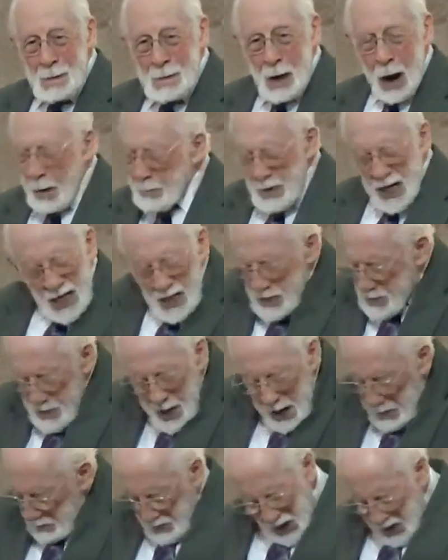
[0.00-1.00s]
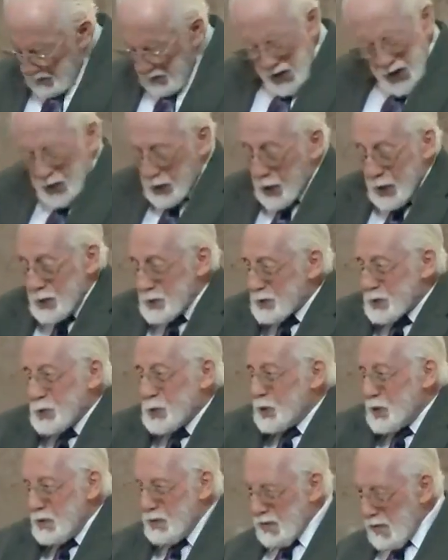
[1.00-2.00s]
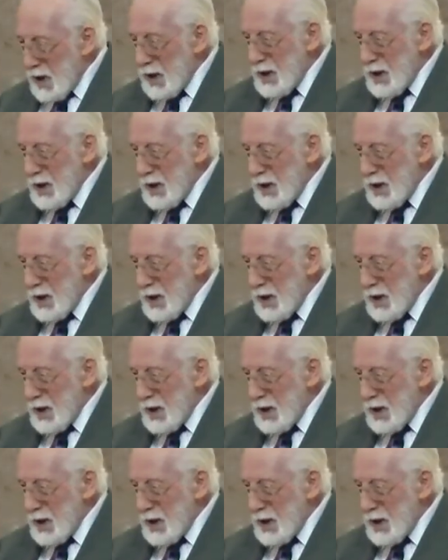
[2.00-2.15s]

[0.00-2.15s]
I mean, it's not difficult to, en-